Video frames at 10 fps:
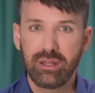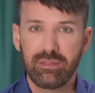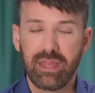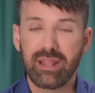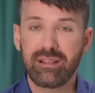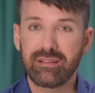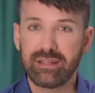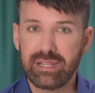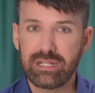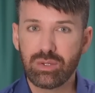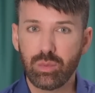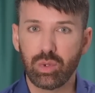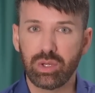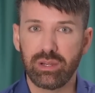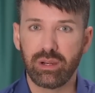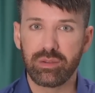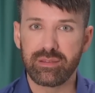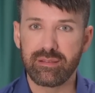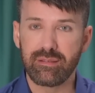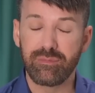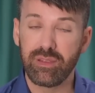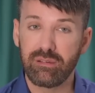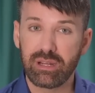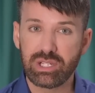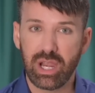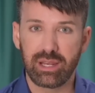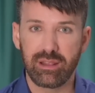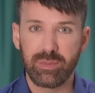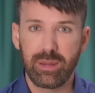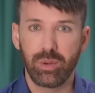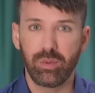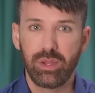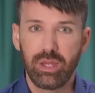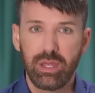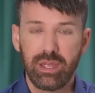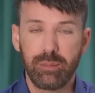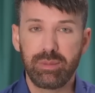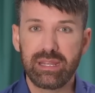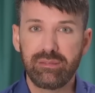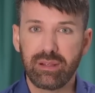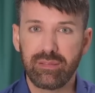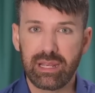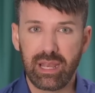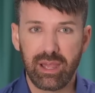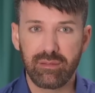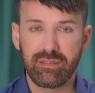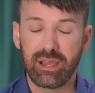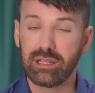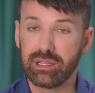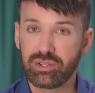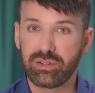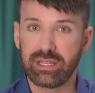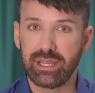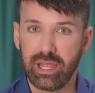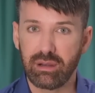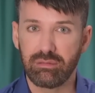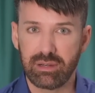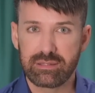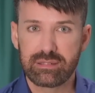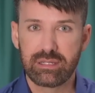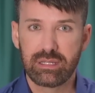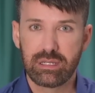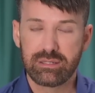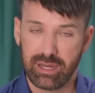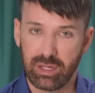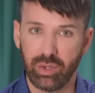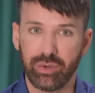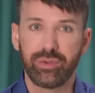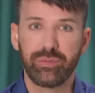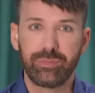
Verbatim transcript: that has led to ordinary Aussies fearing Chinese people and believing their lives are literally at risk. Take a look.